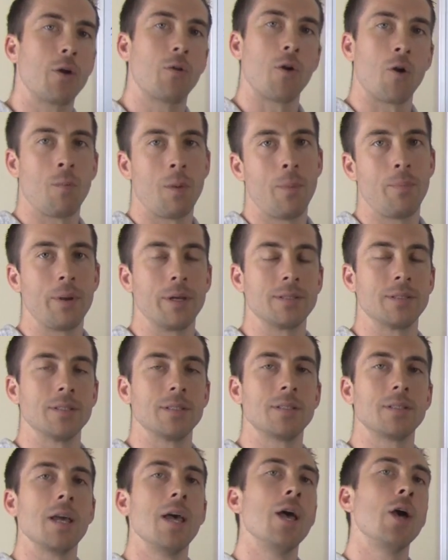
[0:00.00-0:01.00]
to grow my
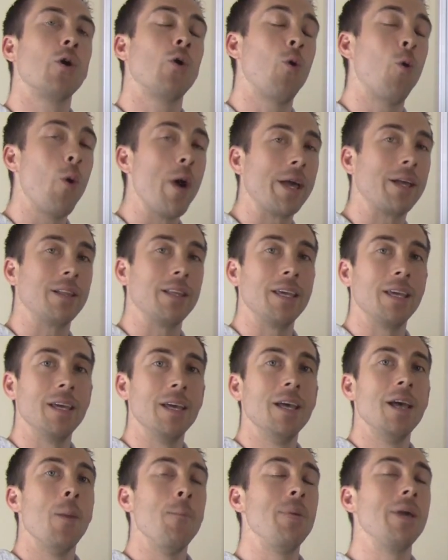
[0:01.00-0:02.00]
business quickly,
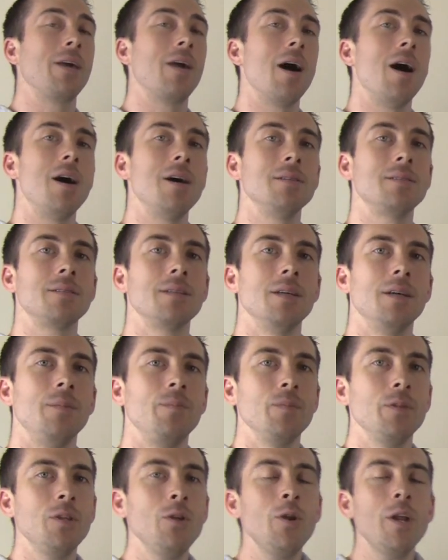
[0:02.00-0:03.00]
because
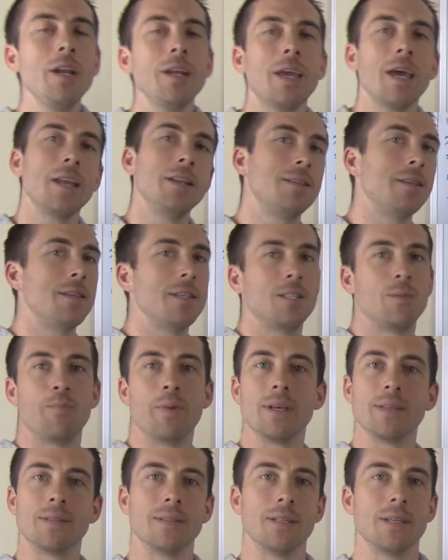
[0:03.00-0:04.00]
you didn't get into this
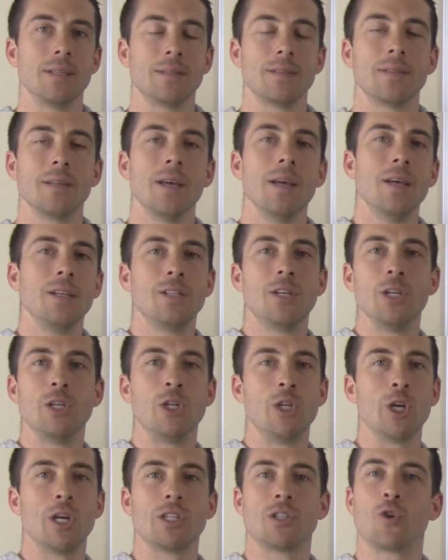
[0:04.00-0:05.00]
business to
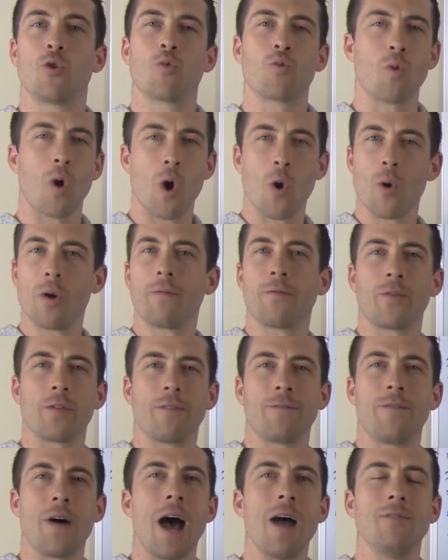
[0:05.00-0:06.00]
just grow it for the
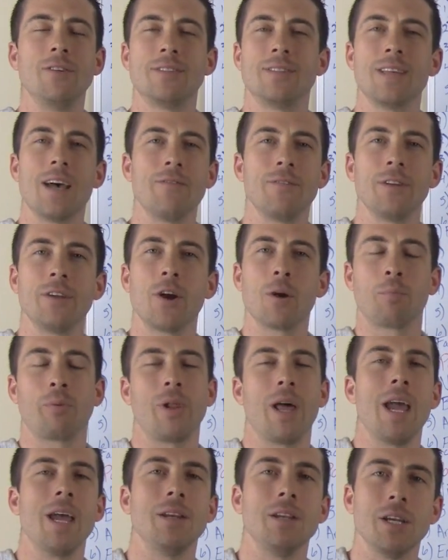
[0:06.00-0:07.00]
five to seven year
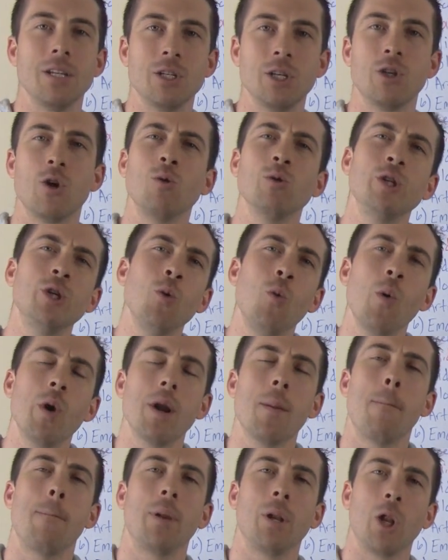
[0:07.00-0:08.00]
plan, did you? Don't you want
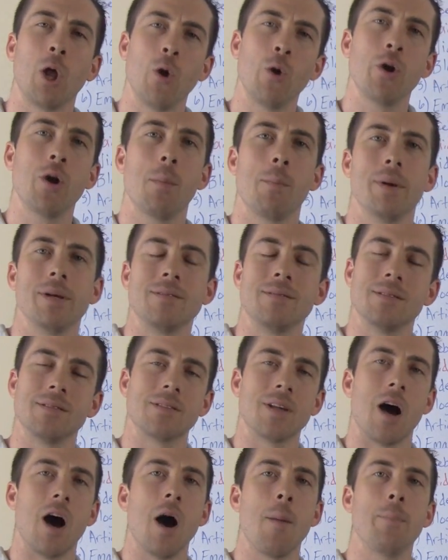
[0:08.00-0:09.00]
to blow your
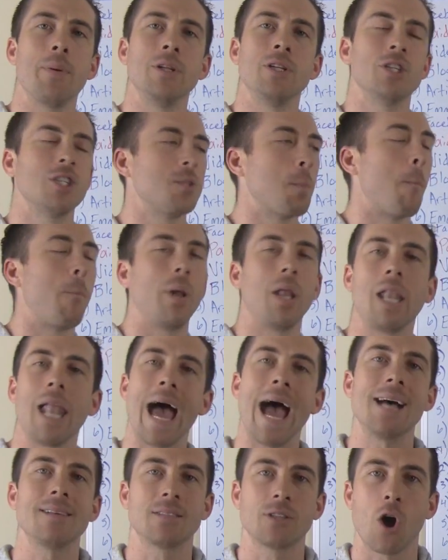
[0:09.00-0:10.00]
business up and just
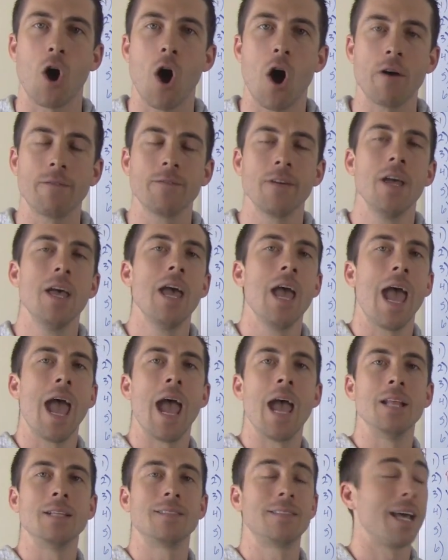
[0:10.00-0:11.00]
blast off
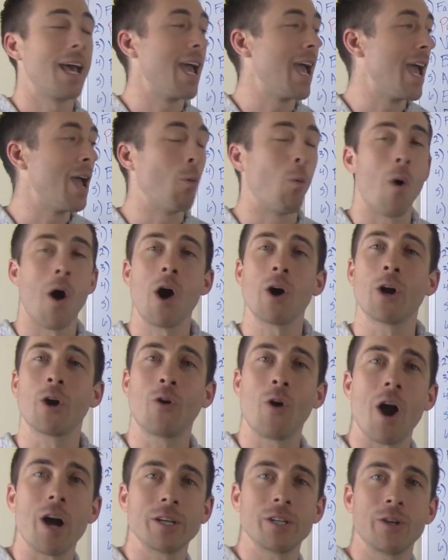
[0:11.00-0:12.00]
and say, and walk
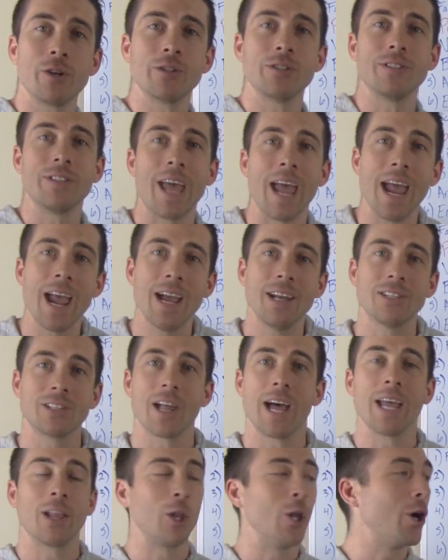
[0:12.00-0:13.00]
across your stage
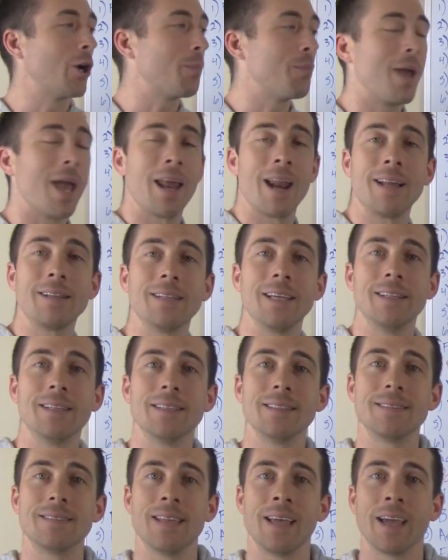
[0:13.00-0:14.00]
like, look man, I did
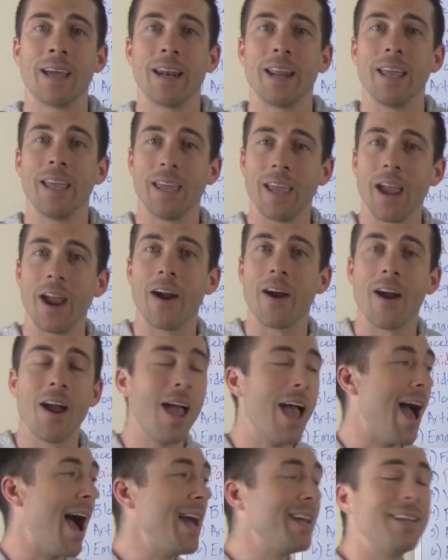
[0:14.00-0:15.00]
this thing in a year.
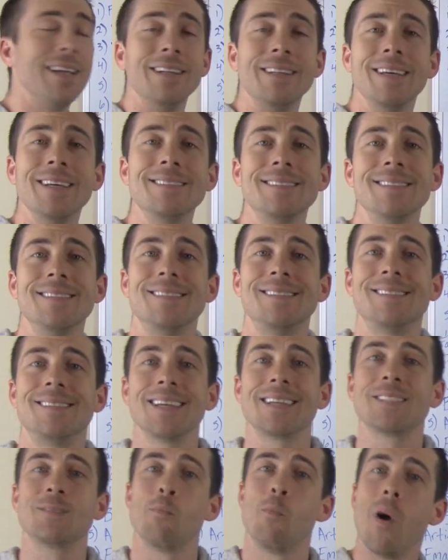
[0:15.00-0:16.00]
I did this in
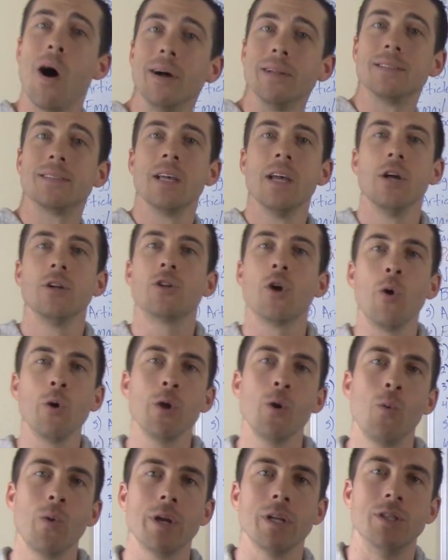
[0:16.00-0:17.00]
six months. Don't
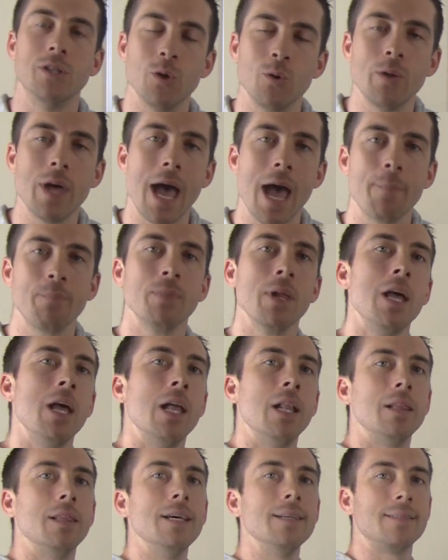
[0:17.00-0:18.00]
you want to do that?
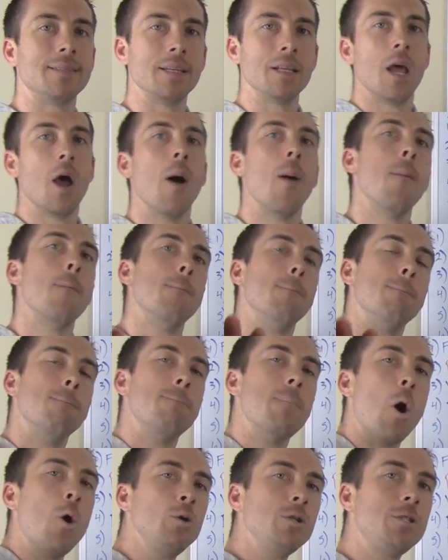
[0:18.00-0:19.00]
Listen,
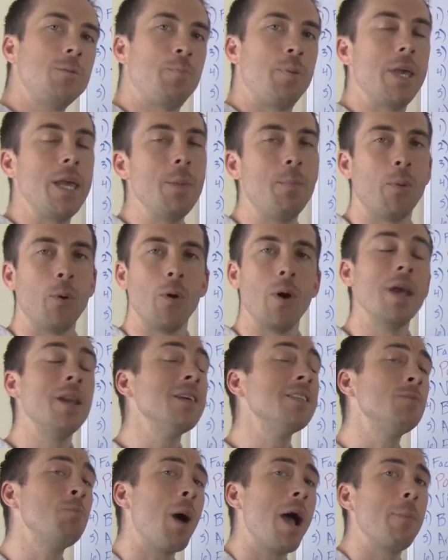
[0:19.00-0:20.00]
most people, and
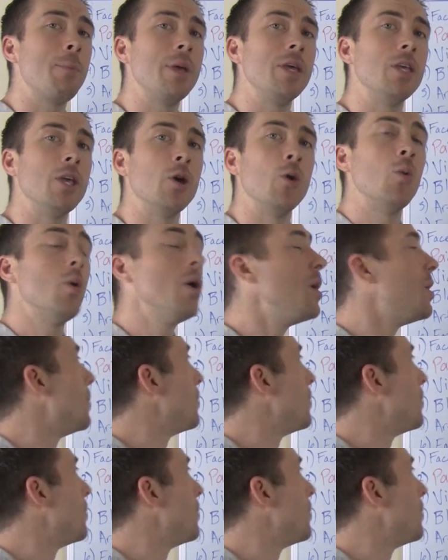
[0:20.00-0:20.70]
this might be you,